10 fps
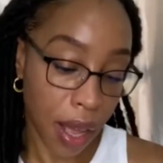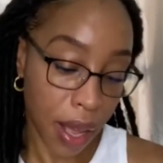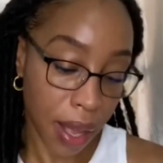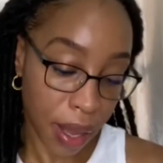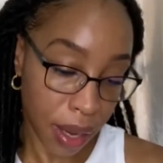
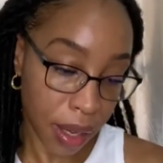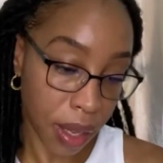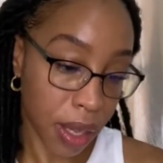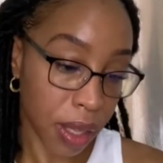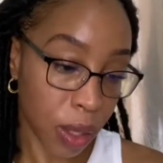and
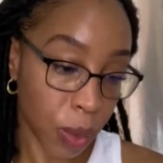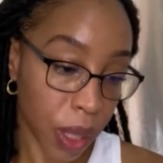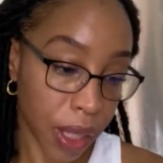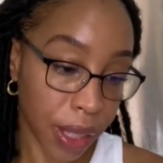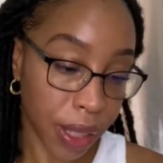this
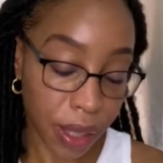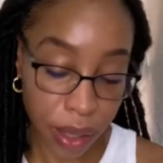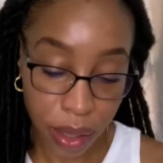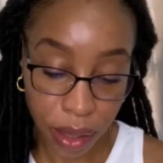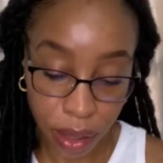was
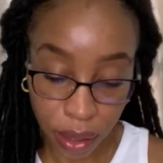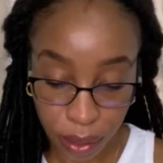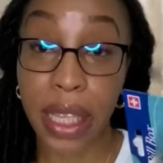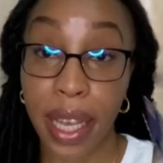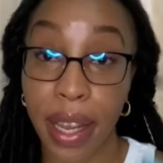
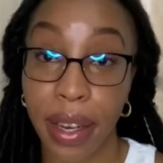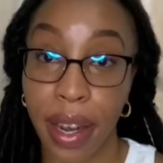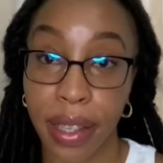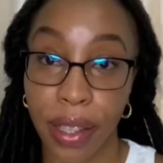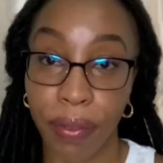
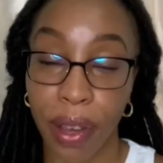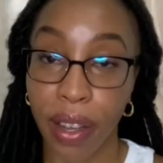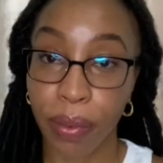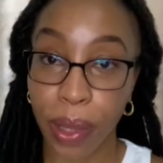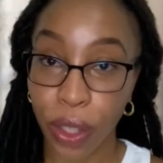
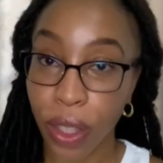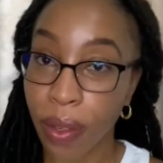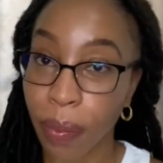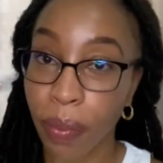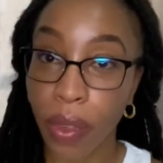8.95 which
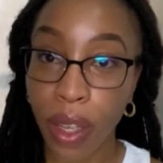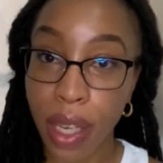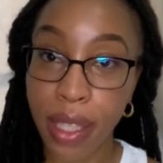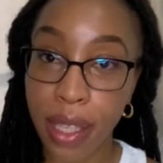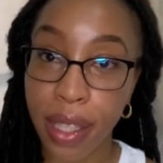
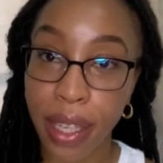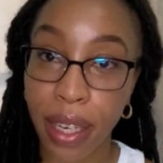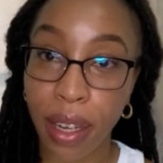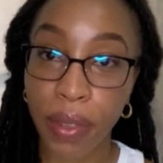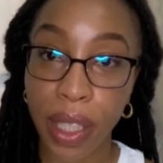is a steal
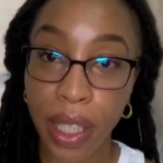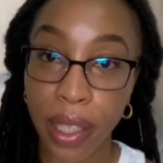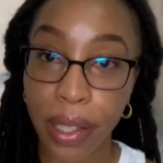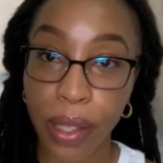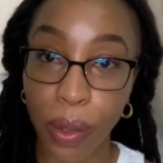of a
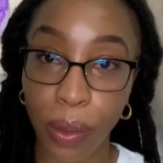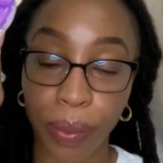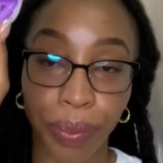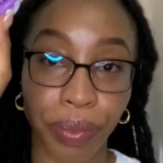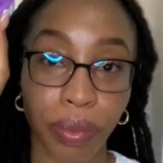deal so
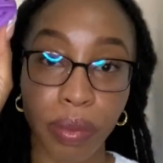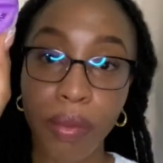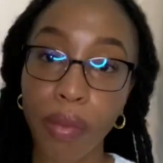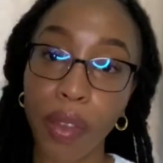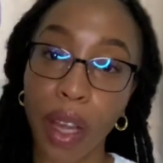
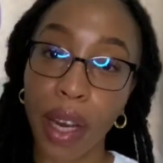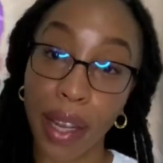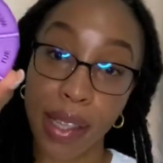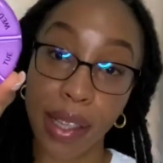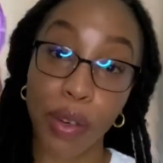like
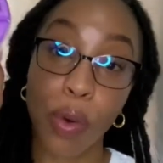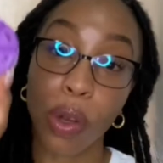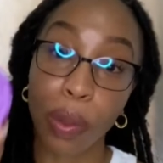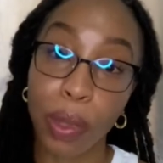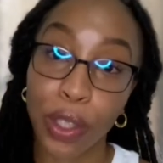i said call
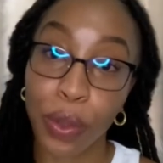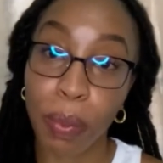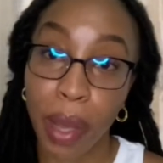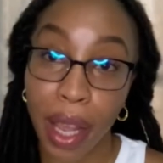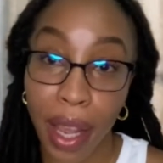it what you
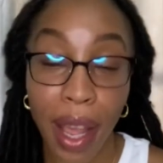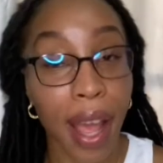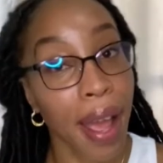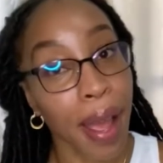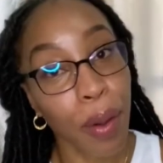may
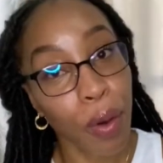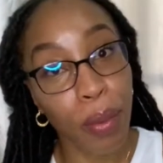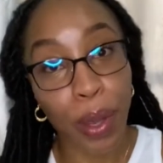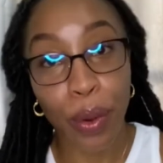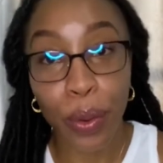call
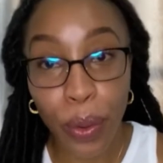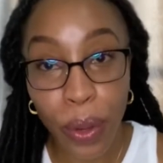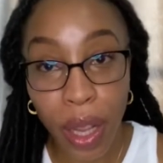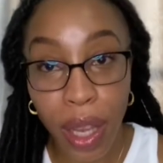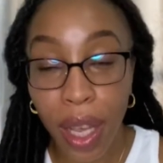me
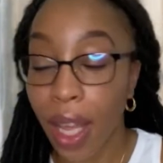all,